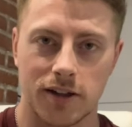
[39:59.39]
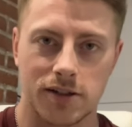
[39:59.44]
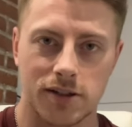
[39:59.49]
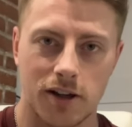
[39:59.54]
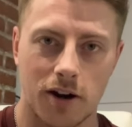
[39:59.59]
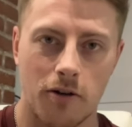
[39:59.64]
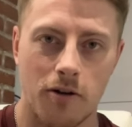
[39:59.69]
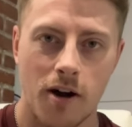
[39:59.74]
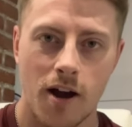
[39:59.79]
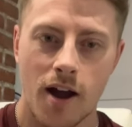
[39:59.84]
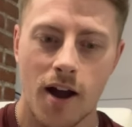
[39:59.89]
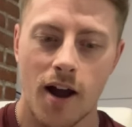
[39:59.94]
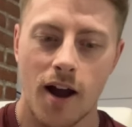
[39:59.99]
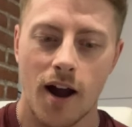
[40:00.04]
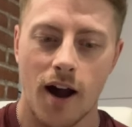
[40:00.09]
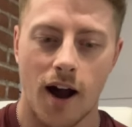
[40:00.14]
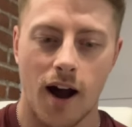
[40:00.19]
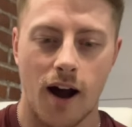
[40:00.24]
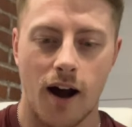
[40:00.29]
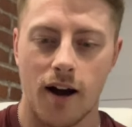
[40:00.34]
So.
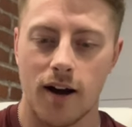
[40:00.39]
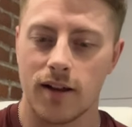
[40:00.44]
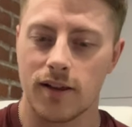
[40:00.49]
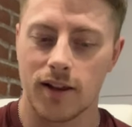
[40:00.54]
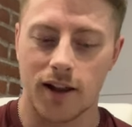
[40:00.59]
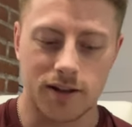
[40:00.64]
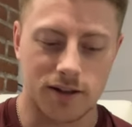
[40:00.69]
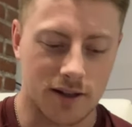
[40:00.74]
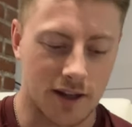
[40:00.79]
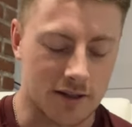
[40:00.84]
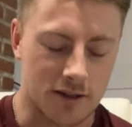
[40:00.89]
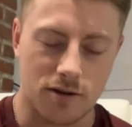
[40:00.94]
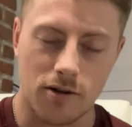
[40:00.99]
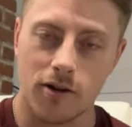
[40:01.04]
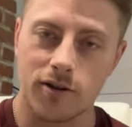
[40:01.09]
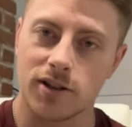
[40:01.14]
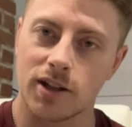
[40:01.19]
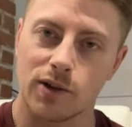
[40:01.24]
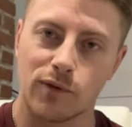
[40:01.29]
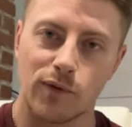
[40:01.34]
Uh, let, let's close this